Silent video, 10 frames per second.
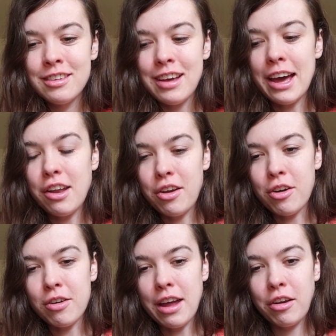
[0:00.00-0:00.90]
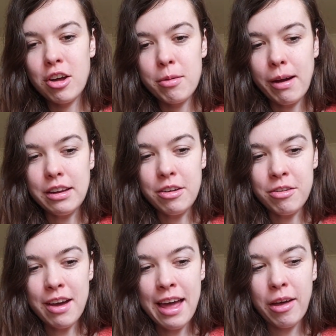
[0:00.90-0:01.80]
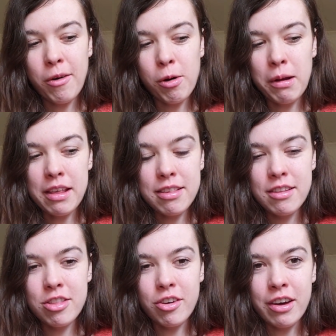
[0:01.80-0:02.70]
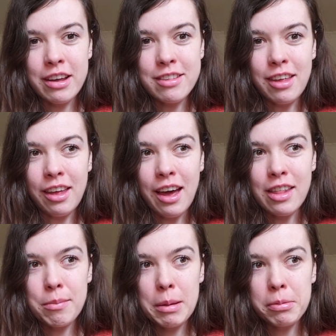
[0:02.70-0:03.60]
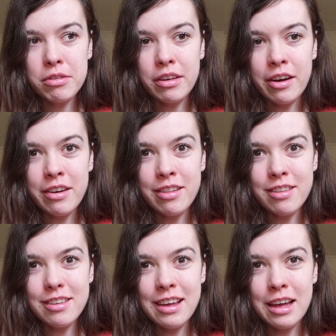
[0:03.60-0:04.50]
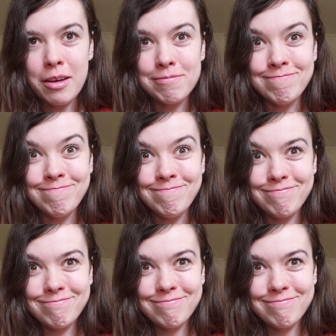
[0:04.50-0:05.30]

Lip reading: I don't know about you. I always enjoy seeing other people's yarns. I'm